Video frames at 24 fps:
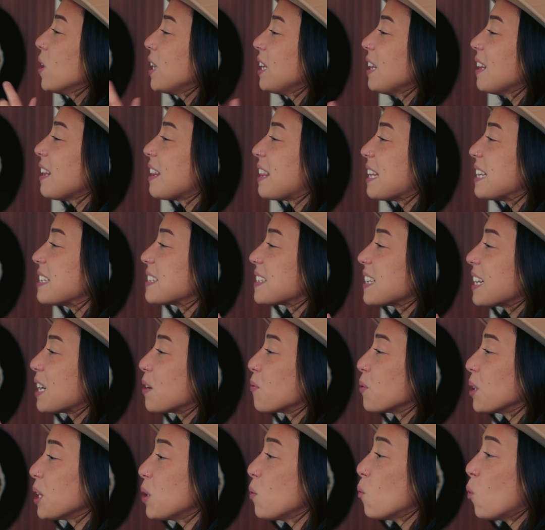of the things that I
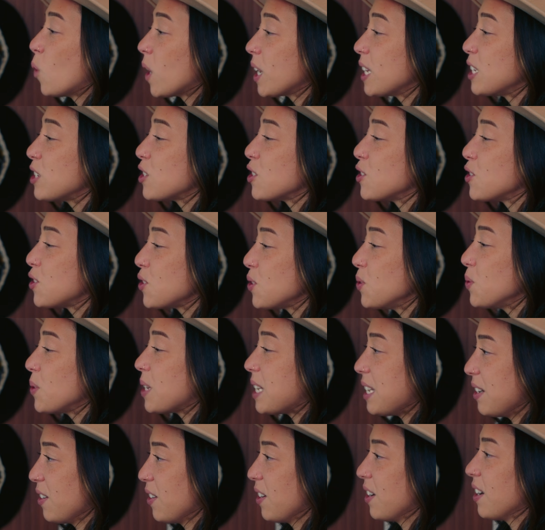really wanted to do
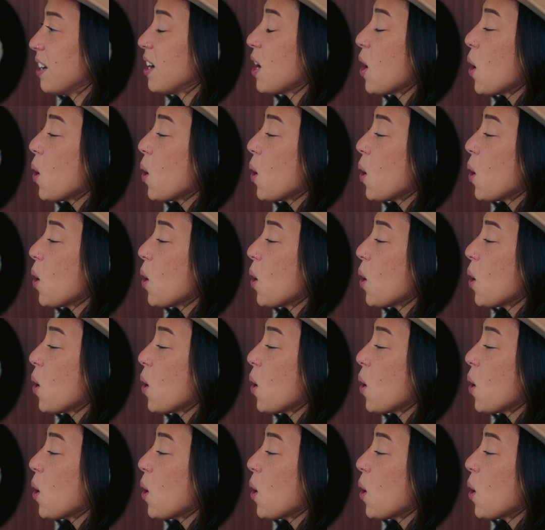here